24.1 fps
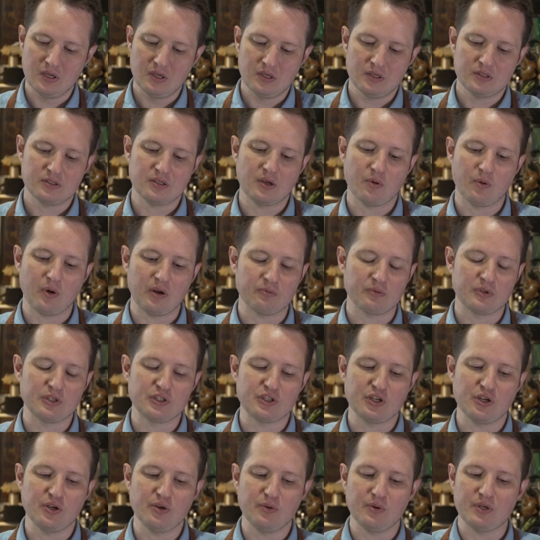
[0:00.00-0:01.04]
So what I'm going
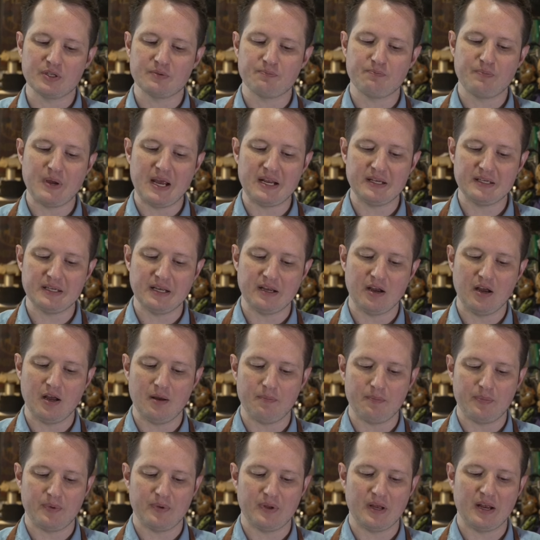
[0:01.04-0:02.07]
to do is bend it up,
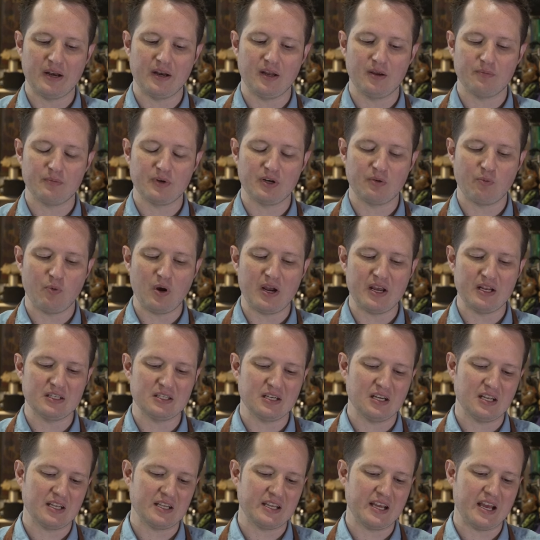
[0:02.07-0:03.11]
and I'm going to wait
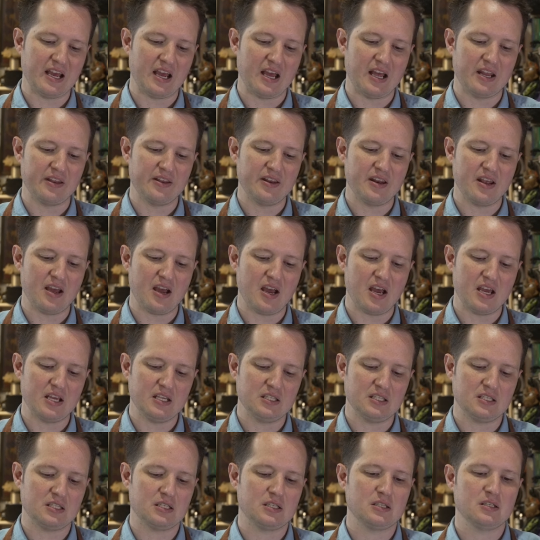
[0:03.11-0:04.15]
until I get a
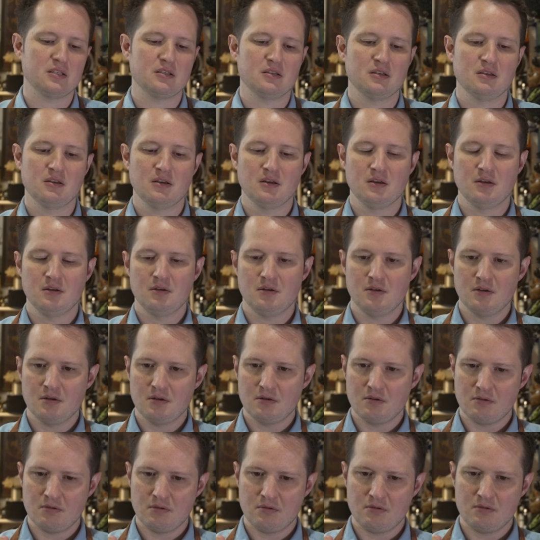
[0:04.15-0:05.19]
nice
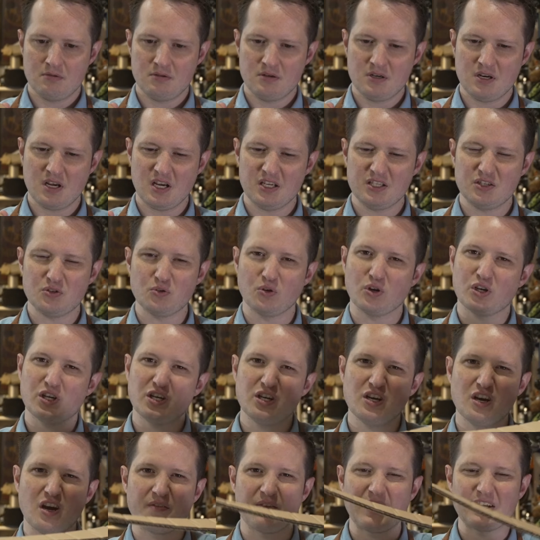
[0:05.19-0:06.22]
sort of
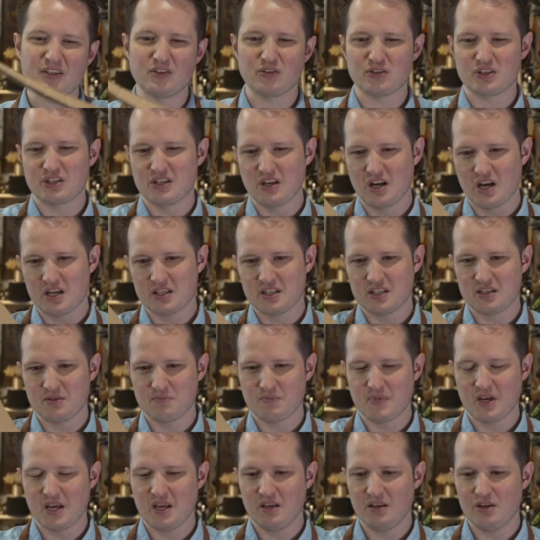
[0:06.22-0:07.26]
curve. That looks nice to
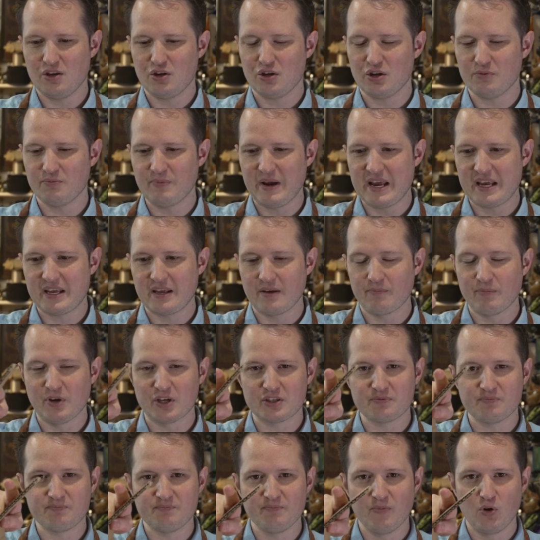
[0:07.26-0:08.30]
me. You can make it much
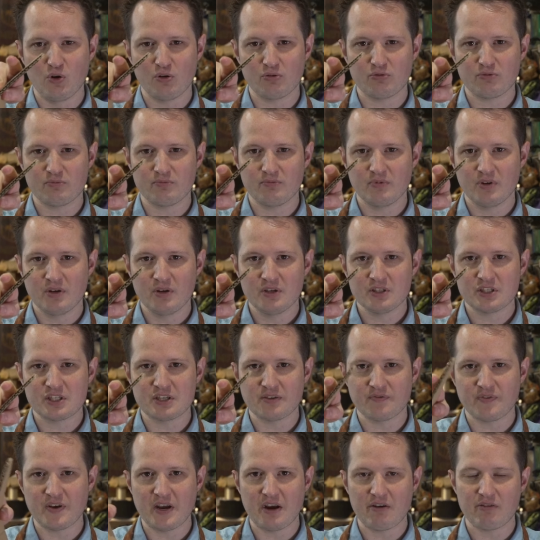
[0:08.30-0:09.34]
more
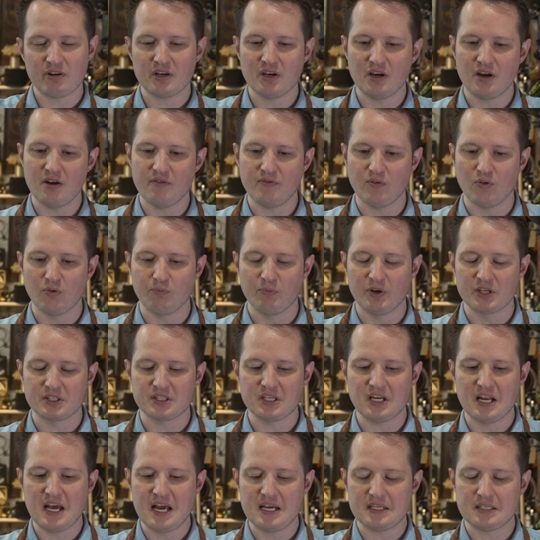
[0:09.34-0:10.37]
severe a curve or much
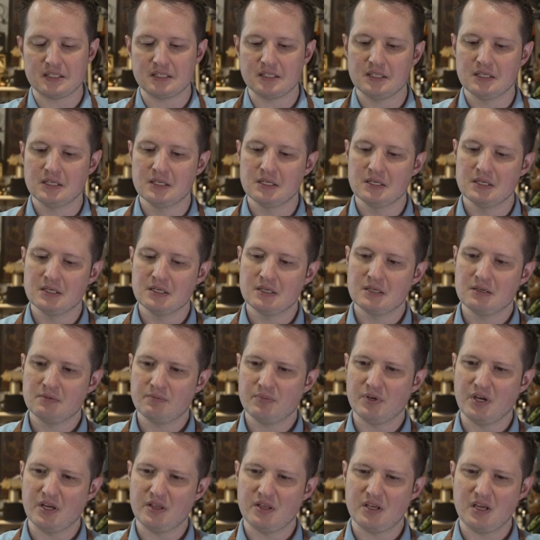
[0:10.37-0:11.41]
less.
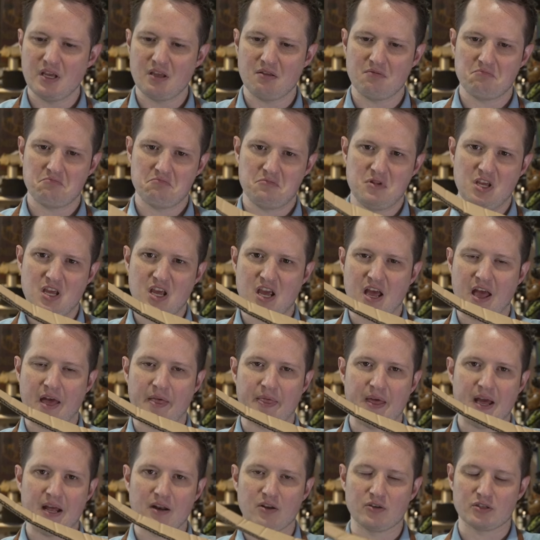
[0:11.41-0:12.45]
I think, yeah,
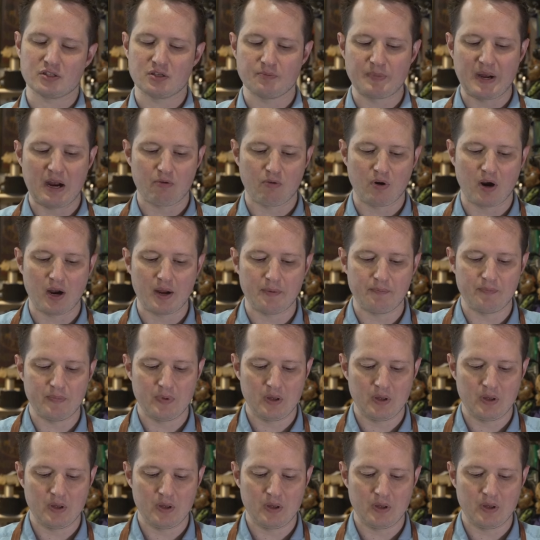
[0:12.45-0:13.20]
that looks about right.